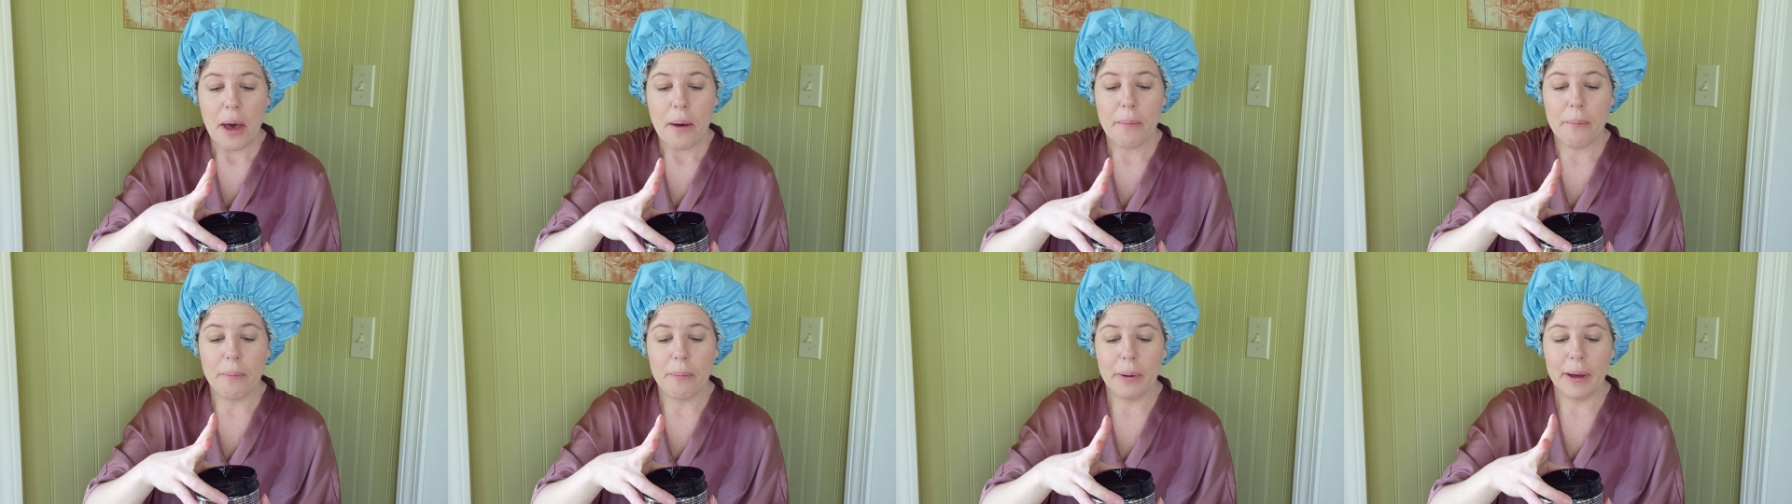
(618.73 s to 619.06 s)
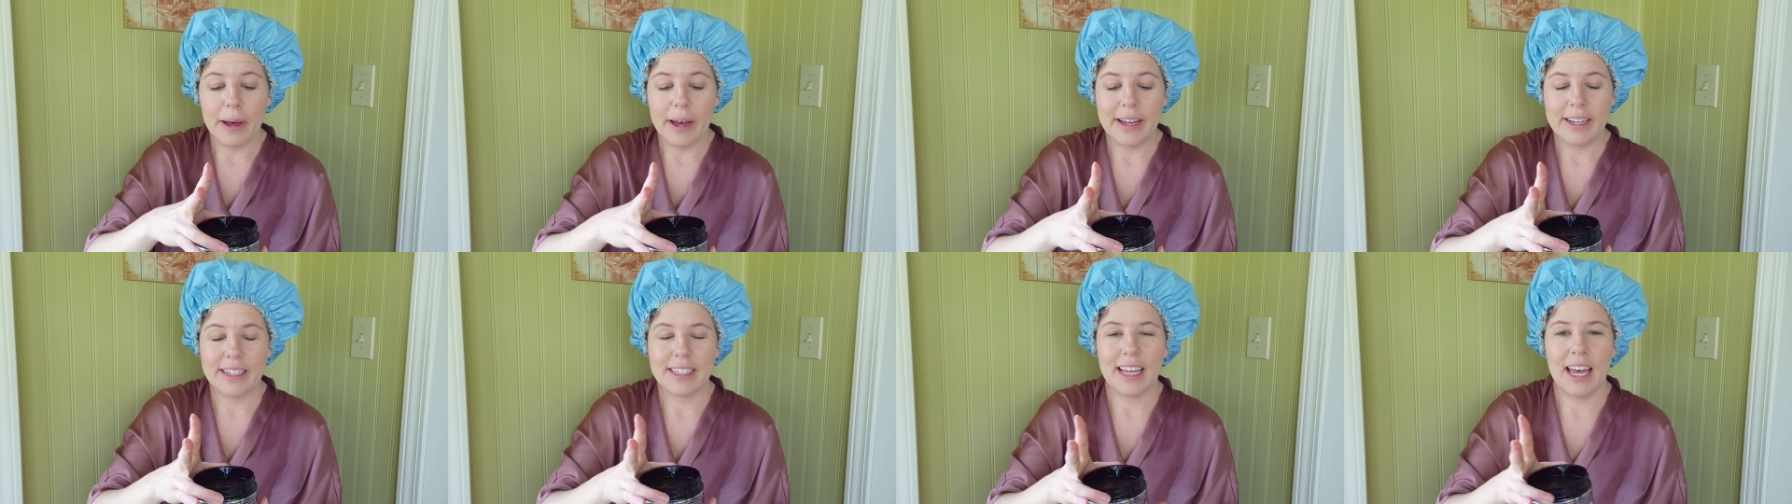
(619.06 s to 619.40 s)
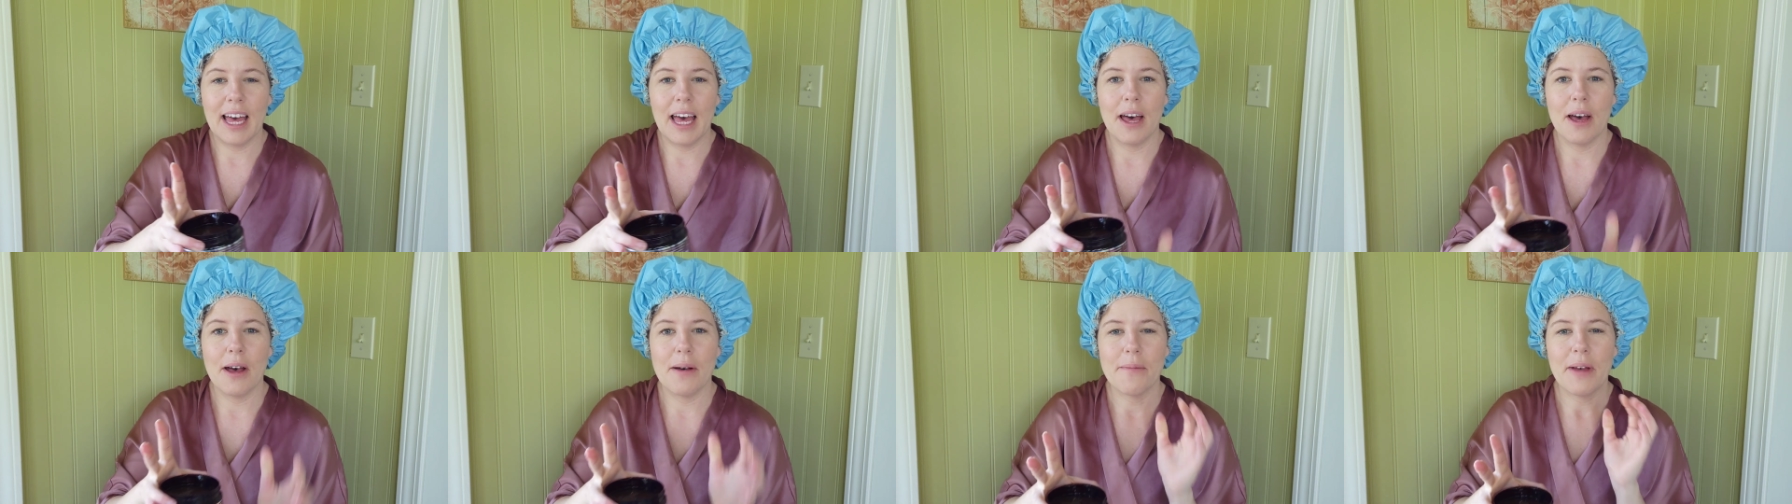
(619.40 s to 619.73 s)
But
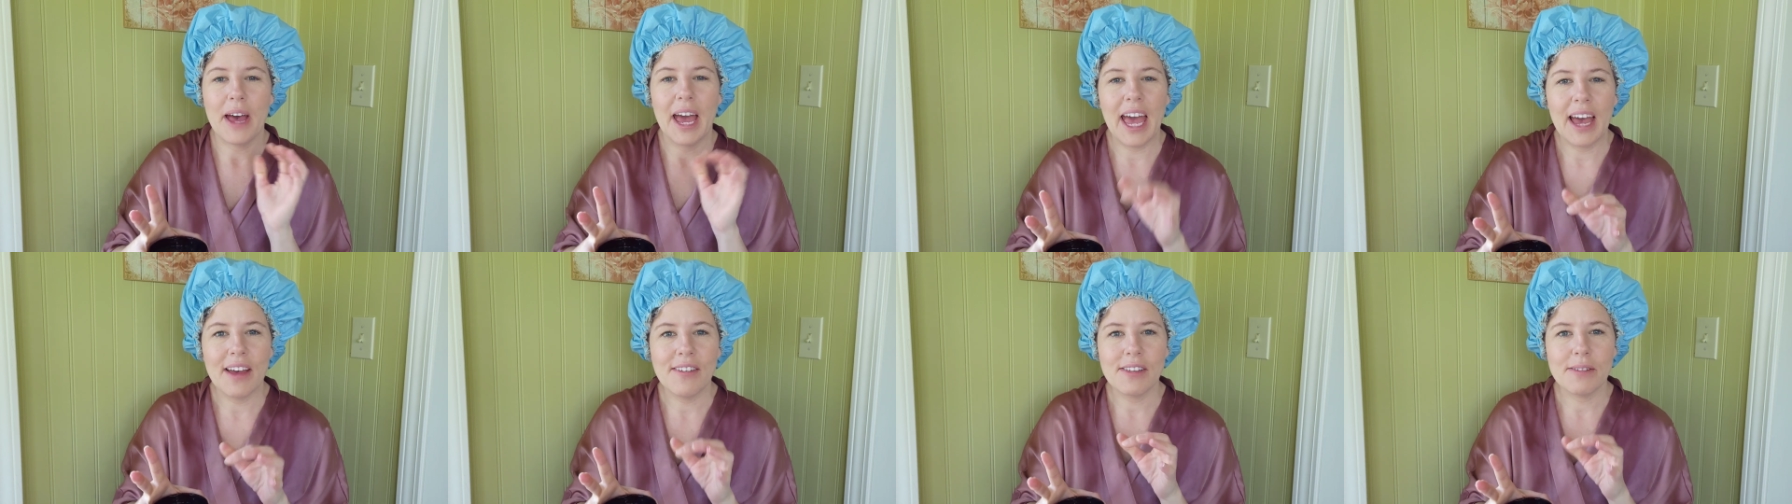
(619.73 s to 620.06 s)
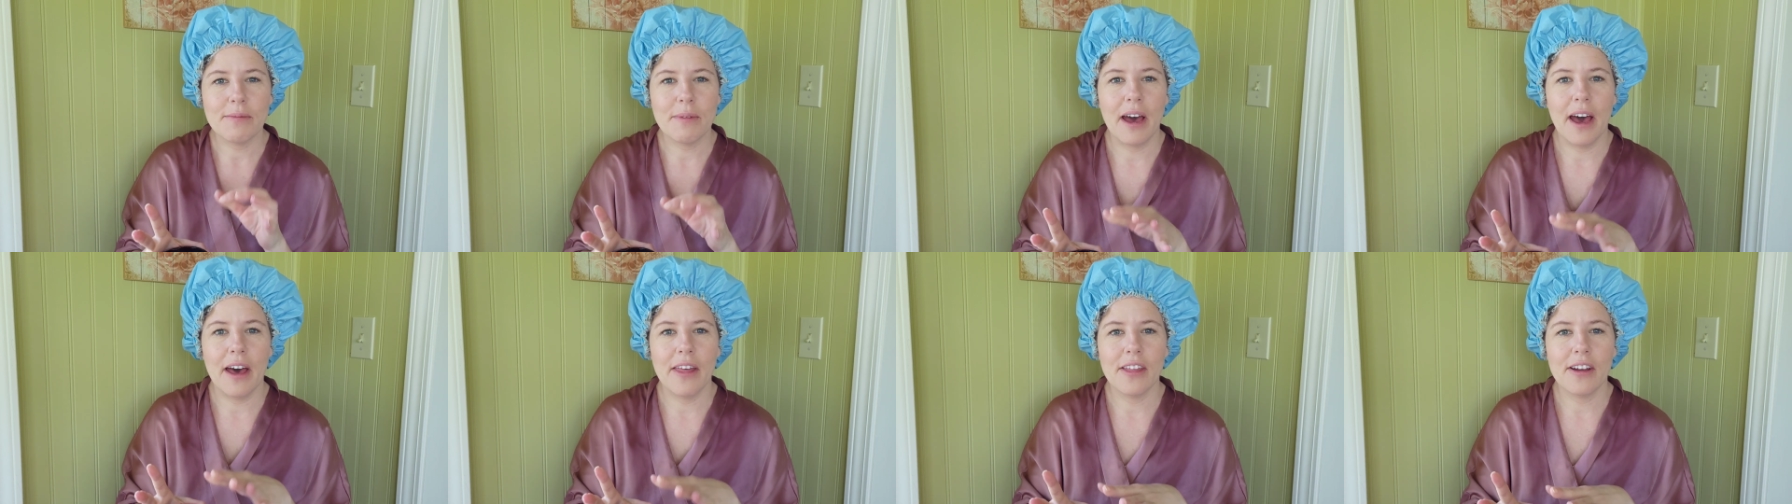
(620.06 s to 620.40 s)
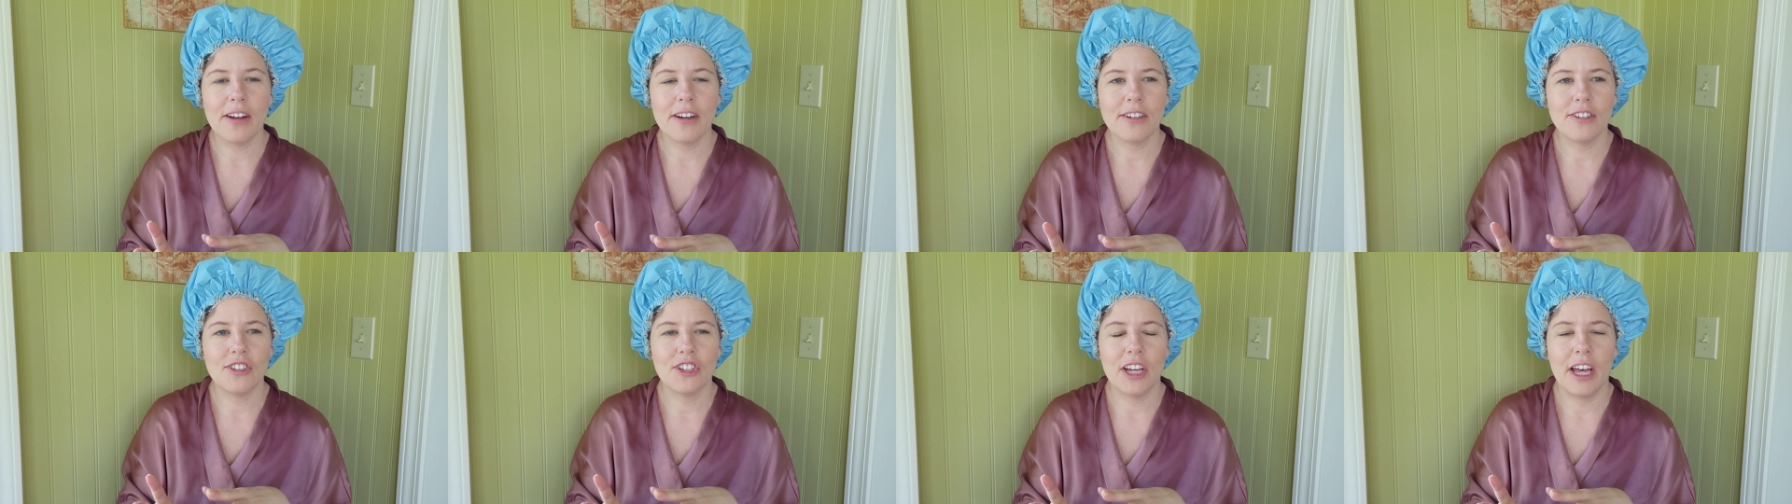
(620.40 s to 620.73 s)
um, I have some
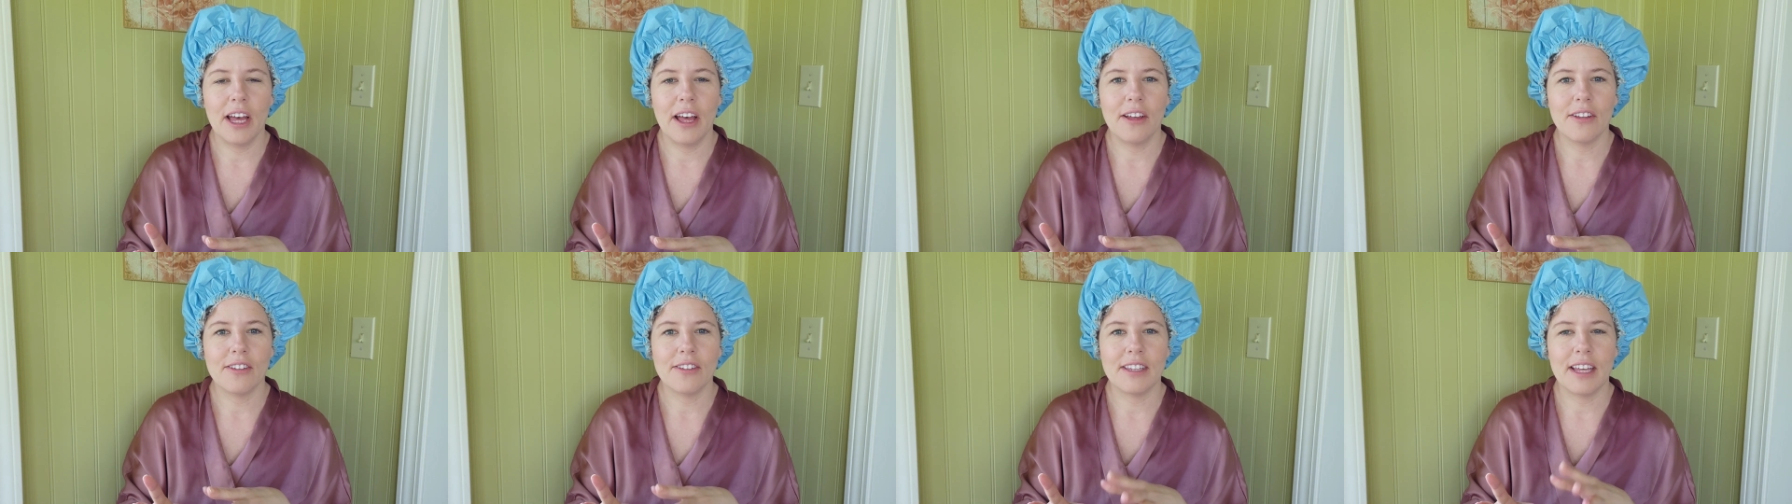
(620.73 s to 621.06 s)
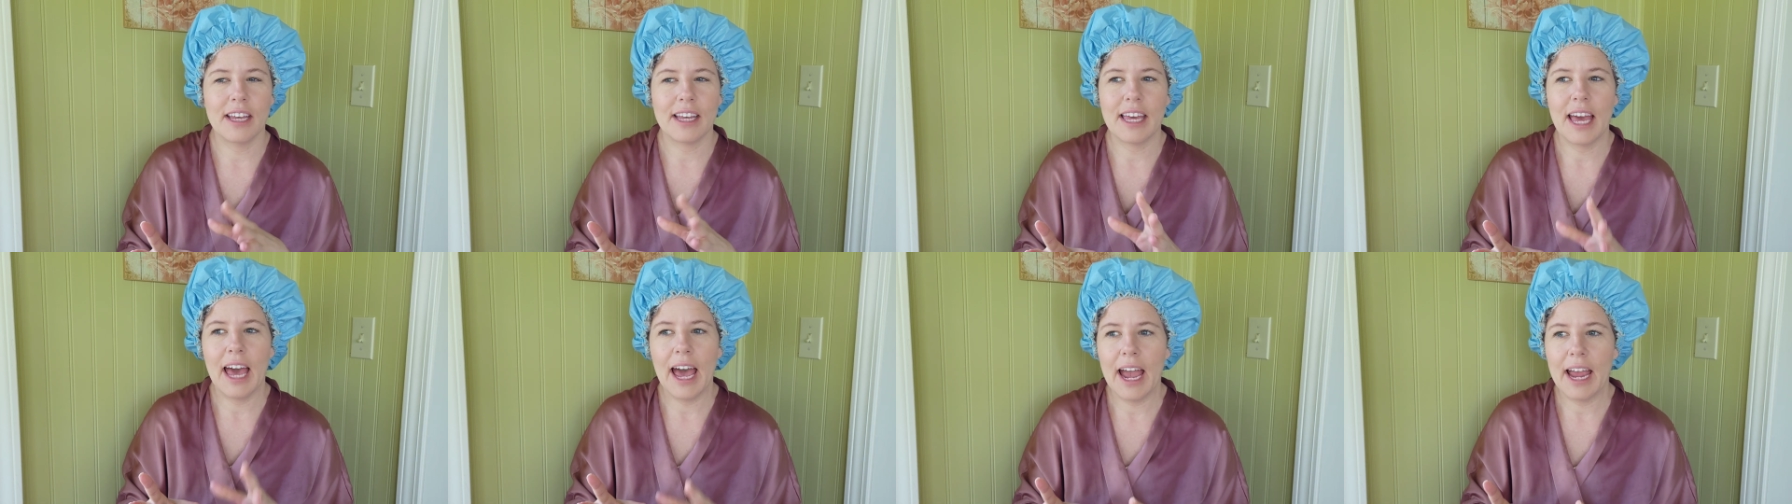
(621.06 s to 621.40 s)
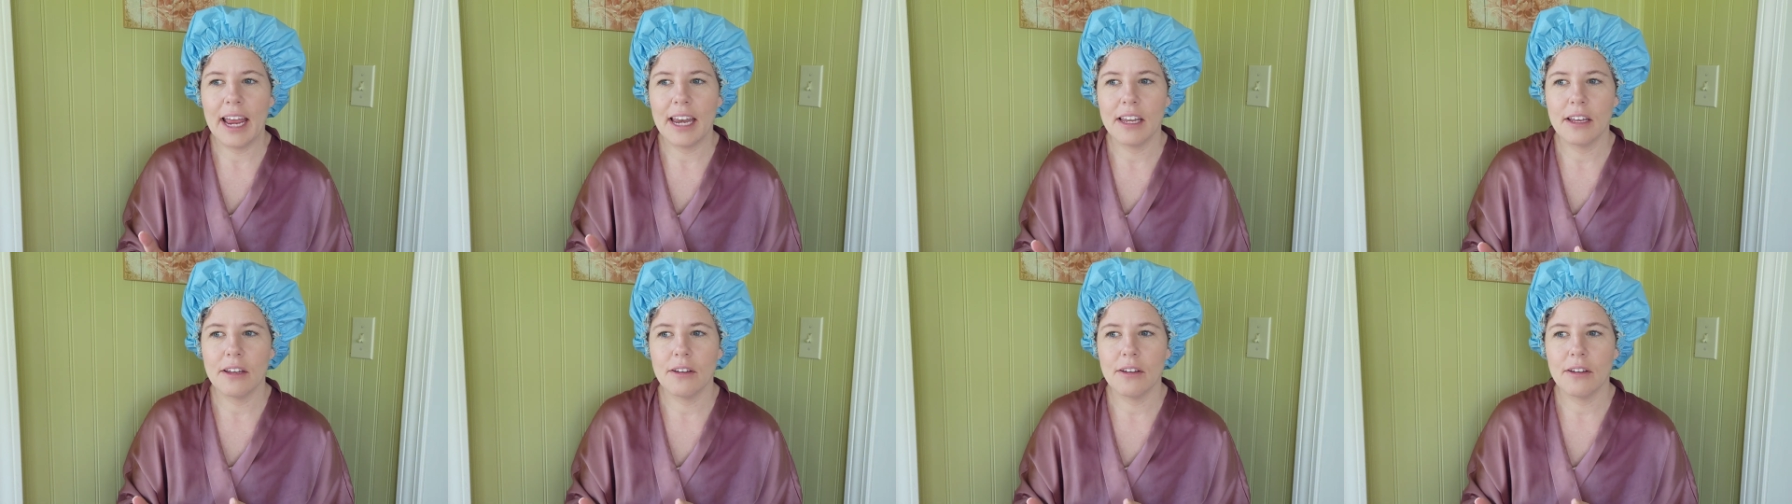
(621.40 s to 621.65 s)
other gels that kind